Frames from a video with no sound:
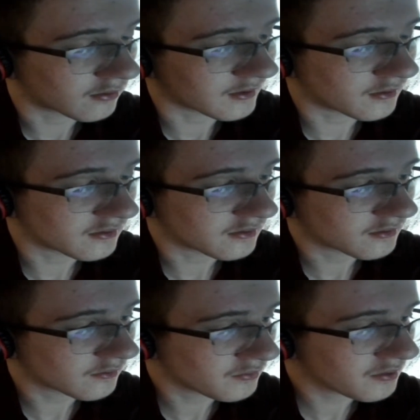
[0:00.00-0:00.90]
The
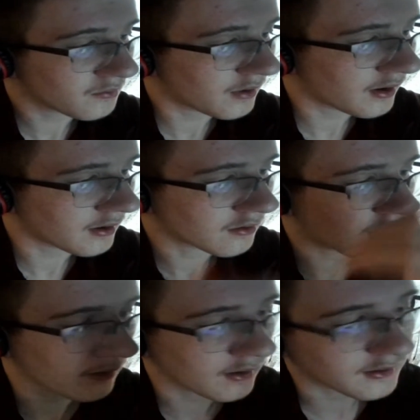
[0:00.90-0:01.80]
reason why you
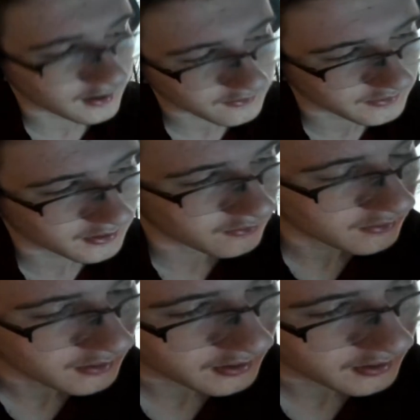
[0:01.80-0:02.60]
saw that last video